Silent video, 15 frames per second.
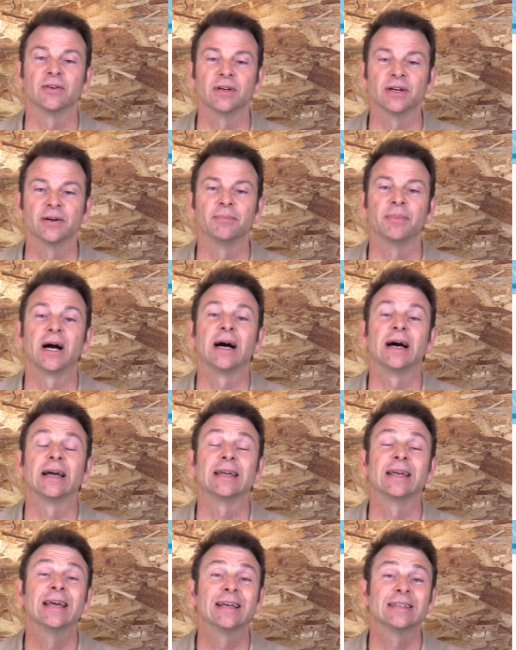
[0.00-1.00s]

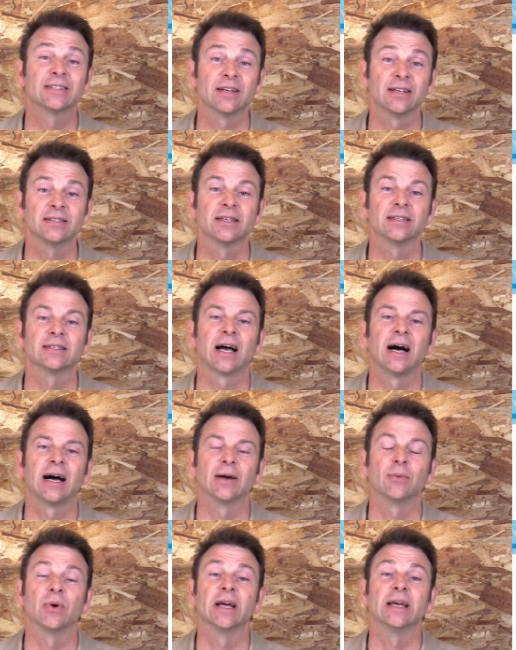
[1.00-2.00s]
nearby, such as
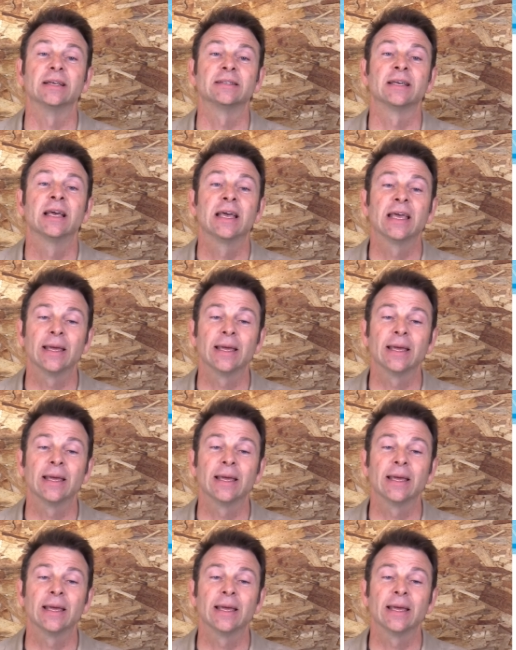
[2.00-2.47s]
highways.